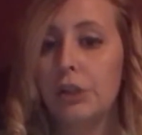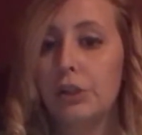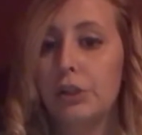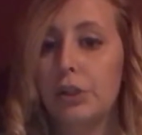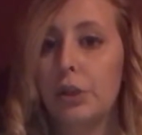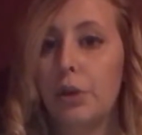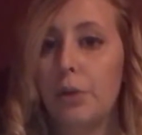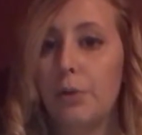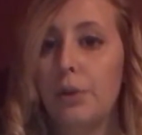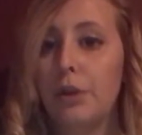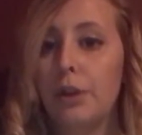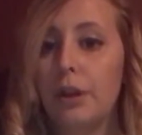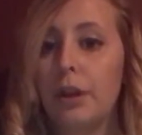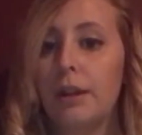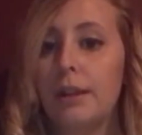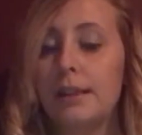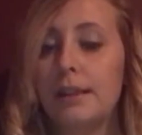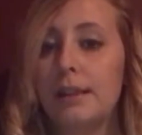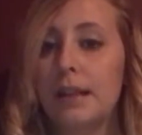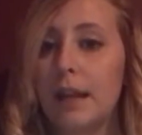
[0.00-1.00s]
So you're
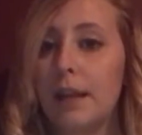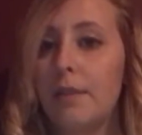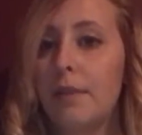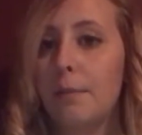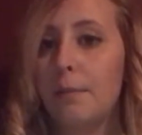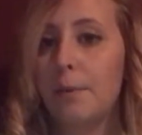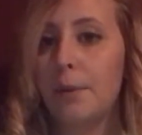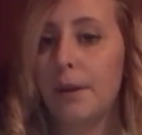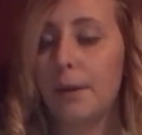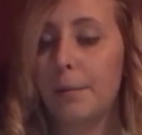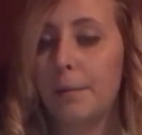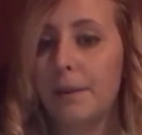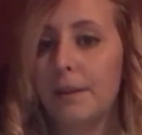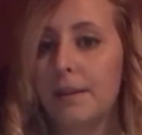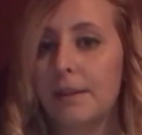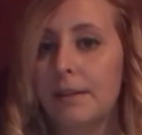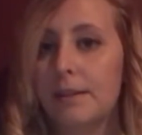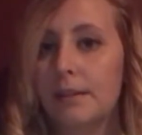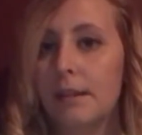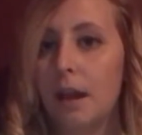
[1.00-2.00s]
going to state the
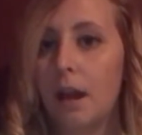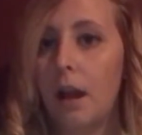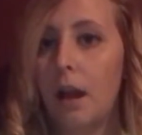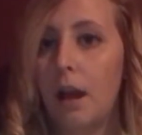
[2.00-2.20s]
purpose